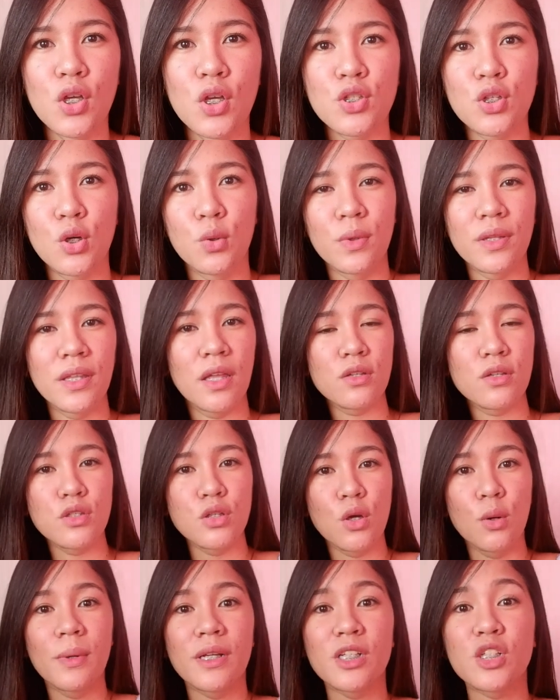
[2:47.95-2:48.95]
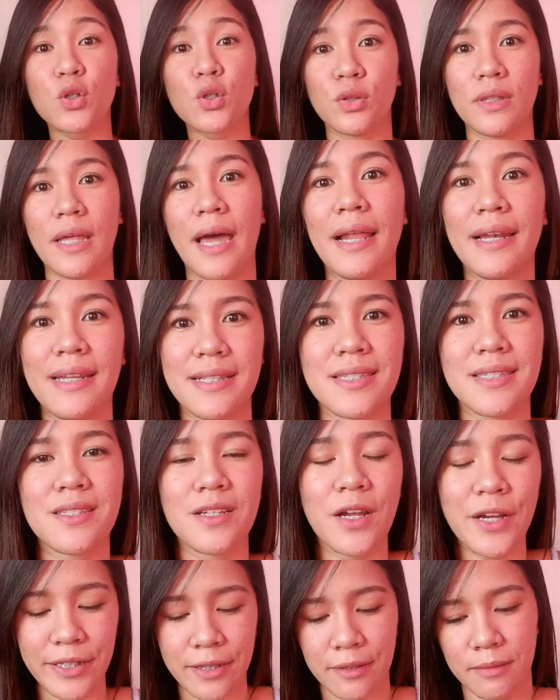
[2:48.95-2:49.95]
So without so much kuda, let's
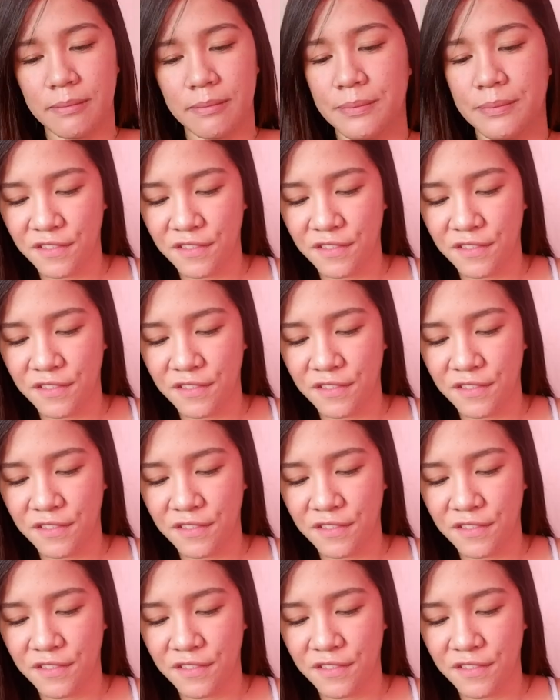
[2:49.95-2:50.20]
start.